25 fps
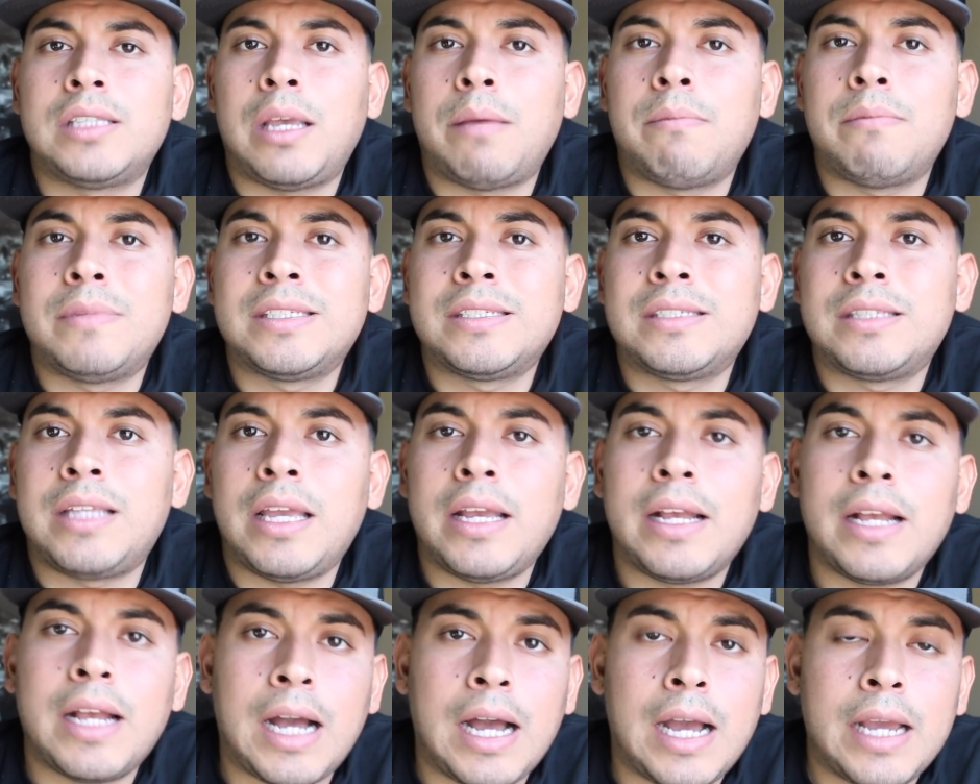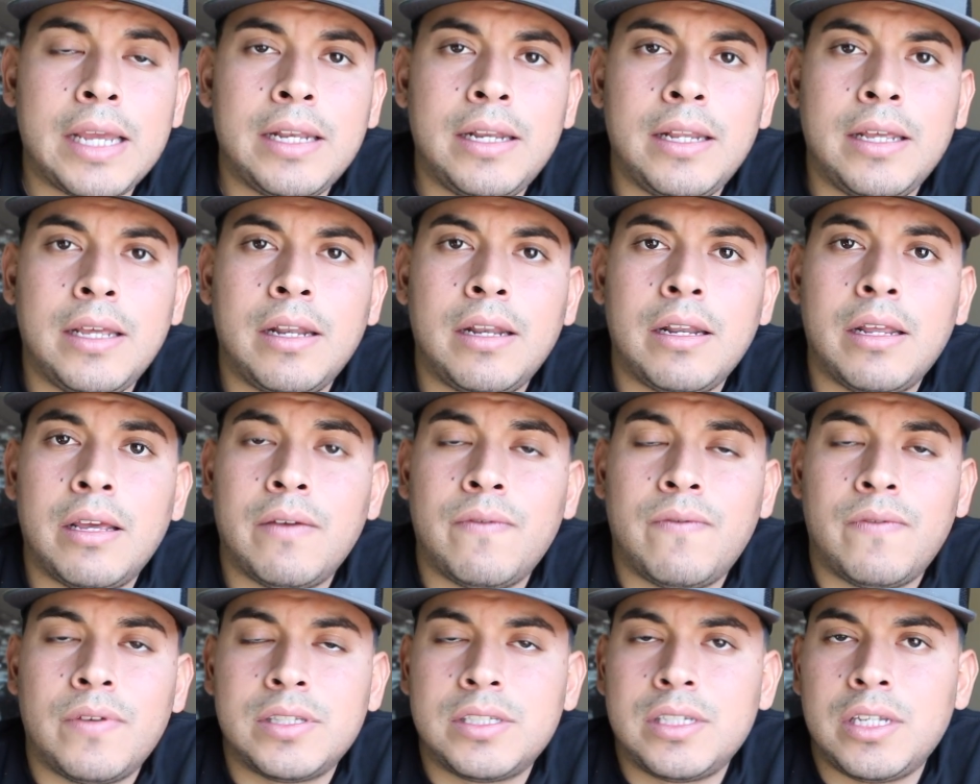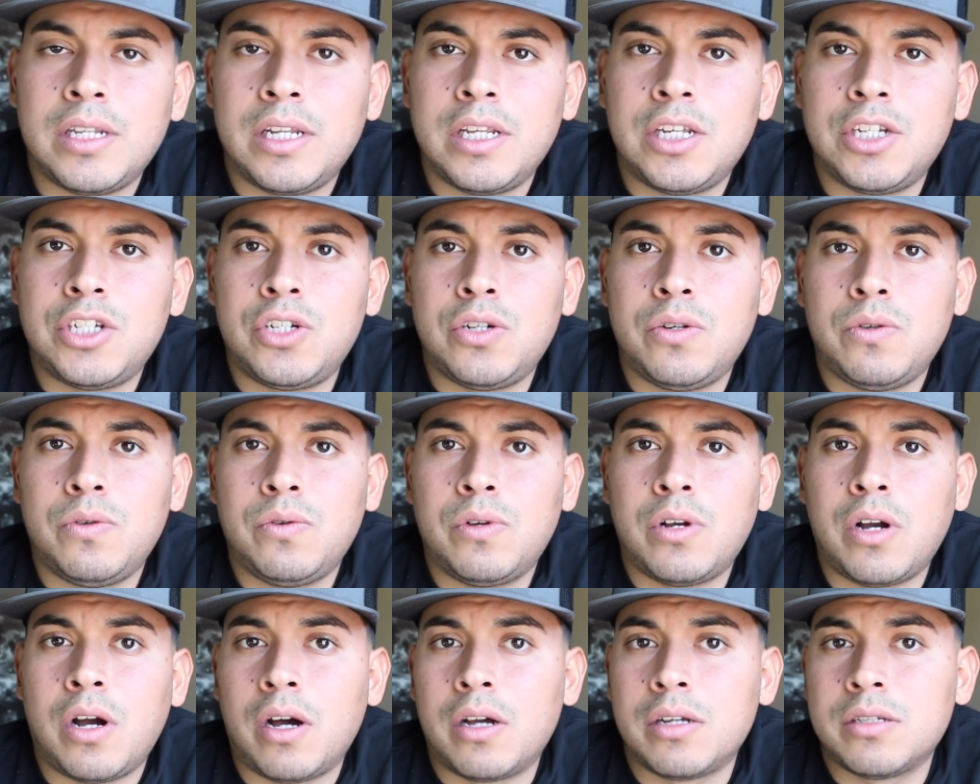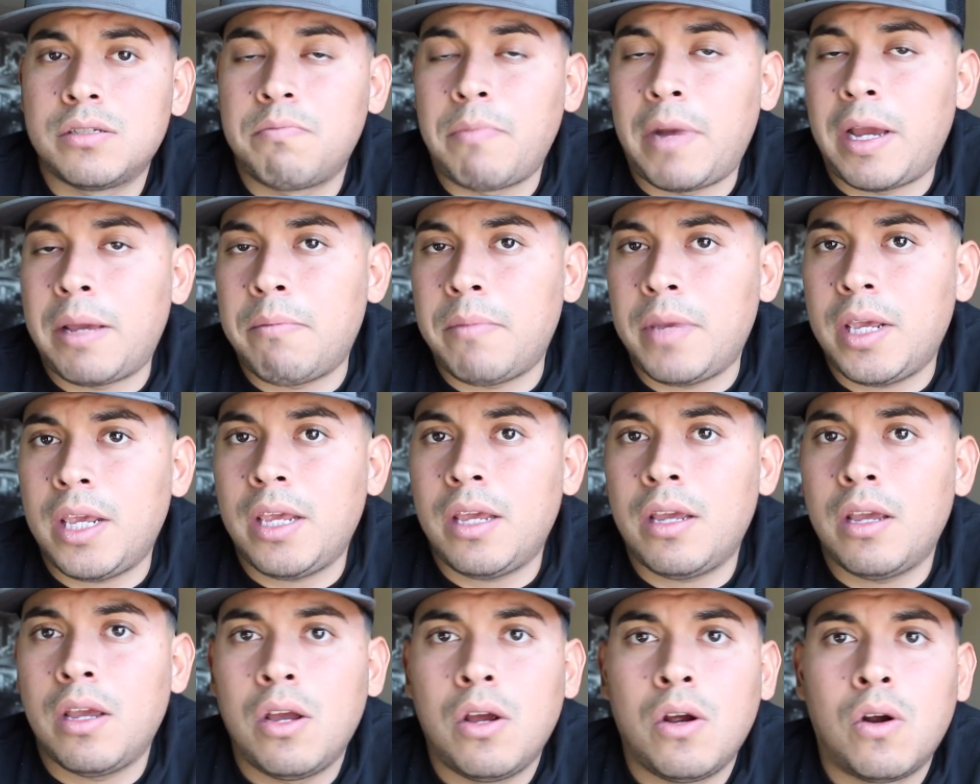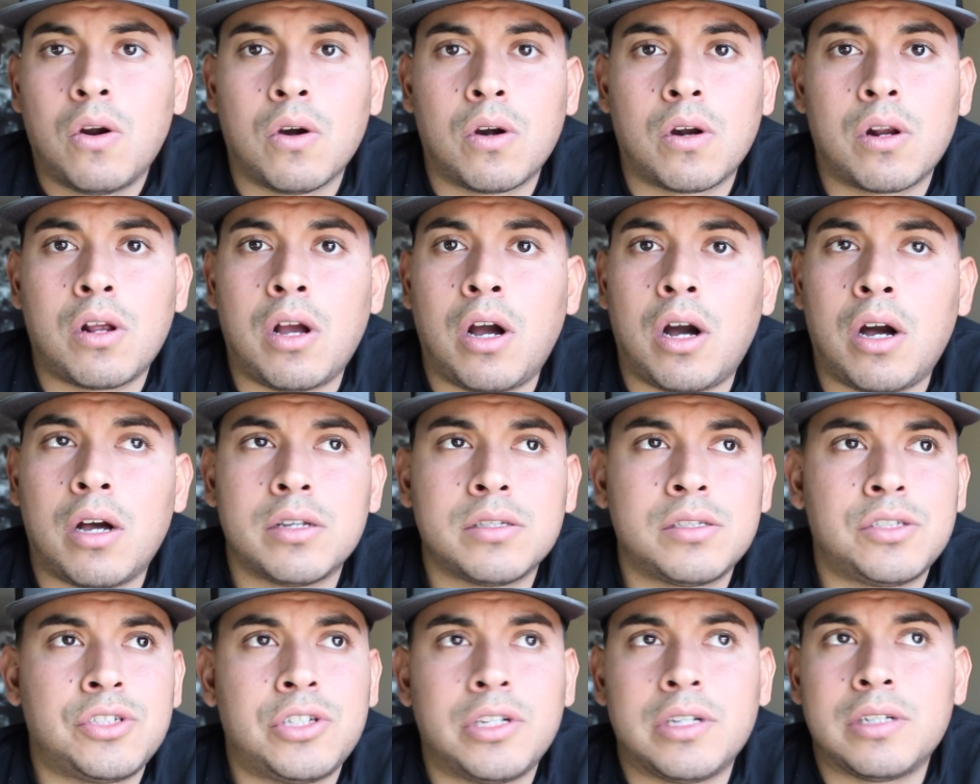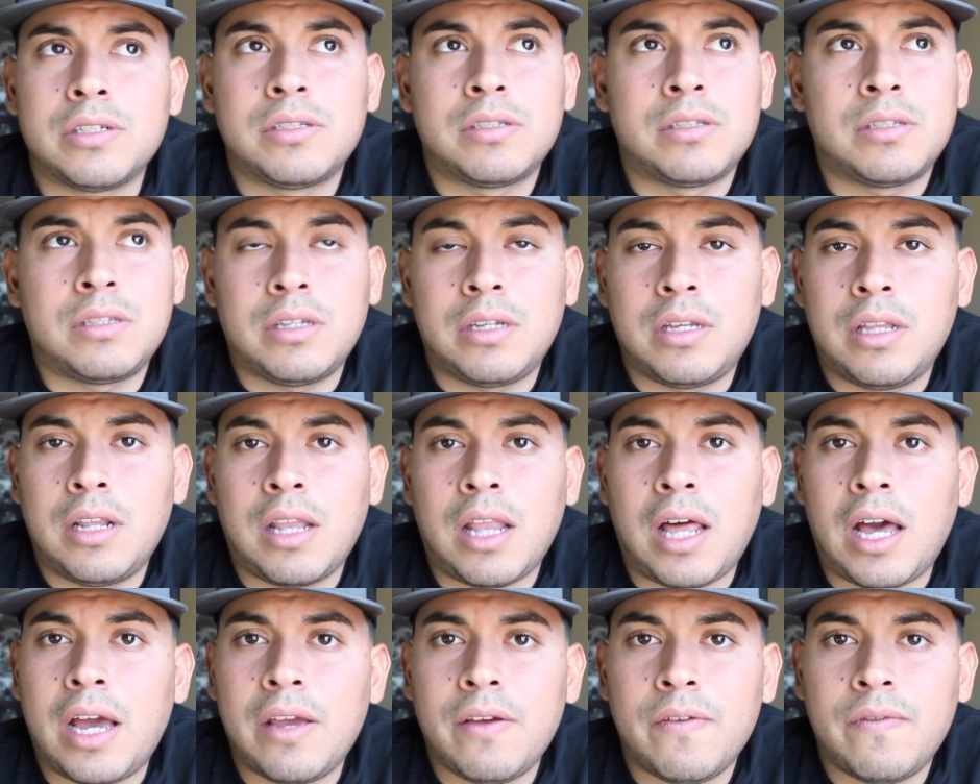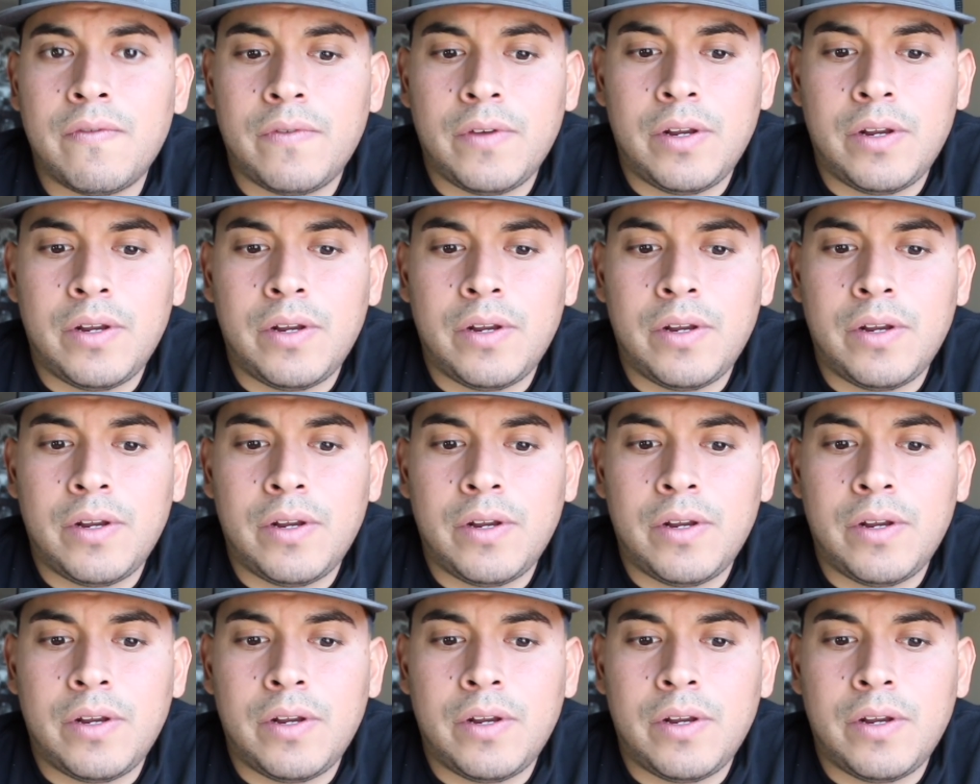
same mistake I did if it's an issue caused by me or caused just in life.